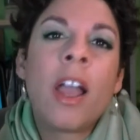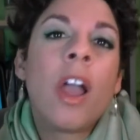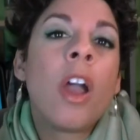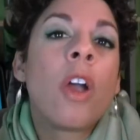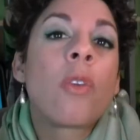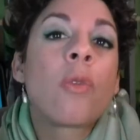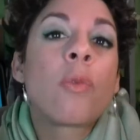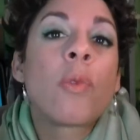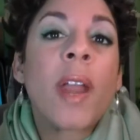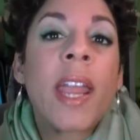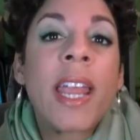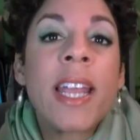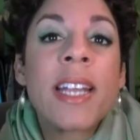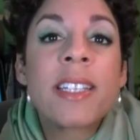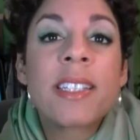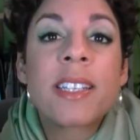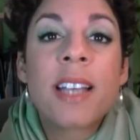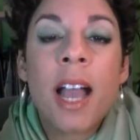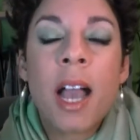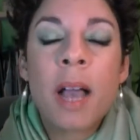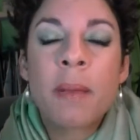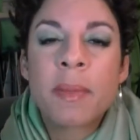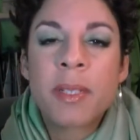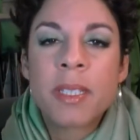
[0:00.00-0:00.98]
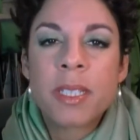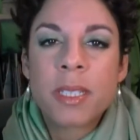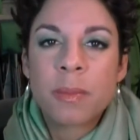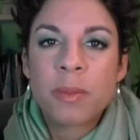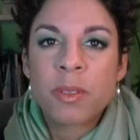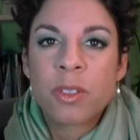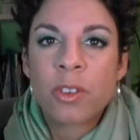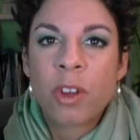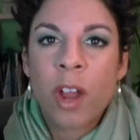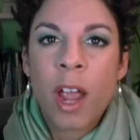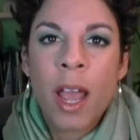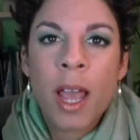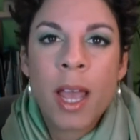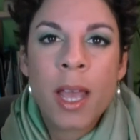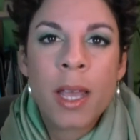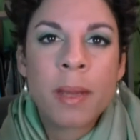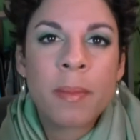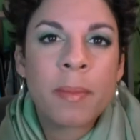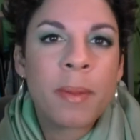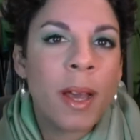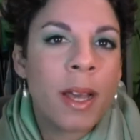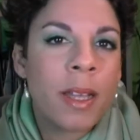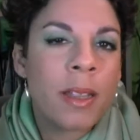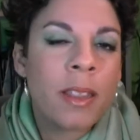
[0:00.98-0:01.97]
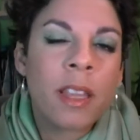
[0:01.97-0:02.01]
Rate, comment, subscribe.
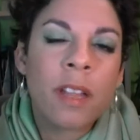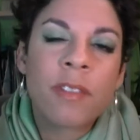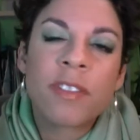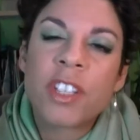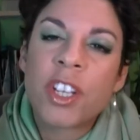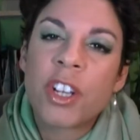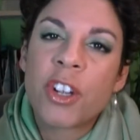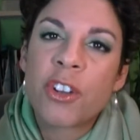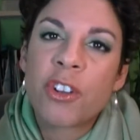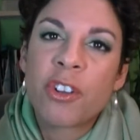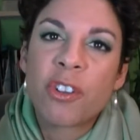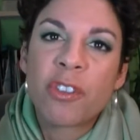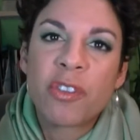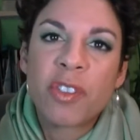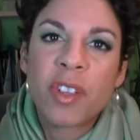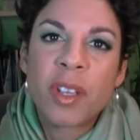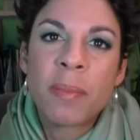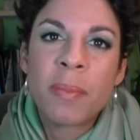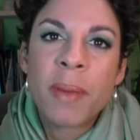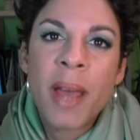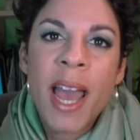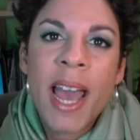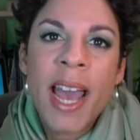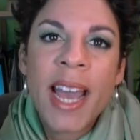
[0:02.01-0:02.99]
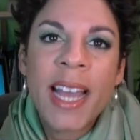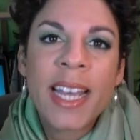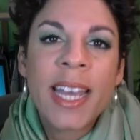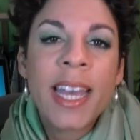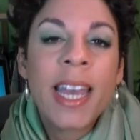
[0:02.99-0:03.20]
I'd love to hear your feedback.